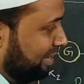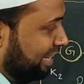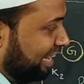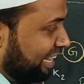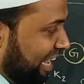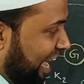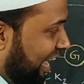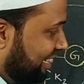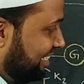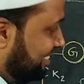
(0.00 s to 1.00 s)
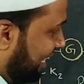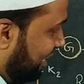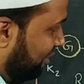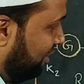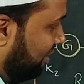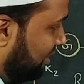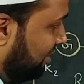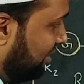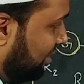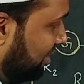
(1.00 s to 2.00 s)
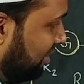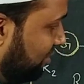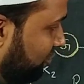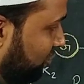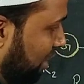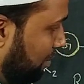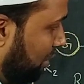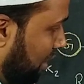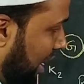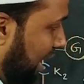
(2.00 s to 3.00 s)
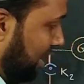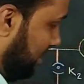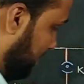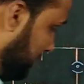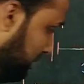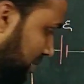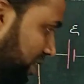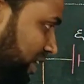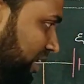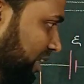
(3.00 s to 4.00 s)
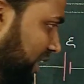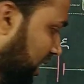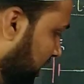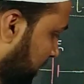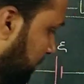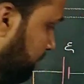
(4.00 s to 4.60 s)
by taking R this side. V upon R. Similarly here,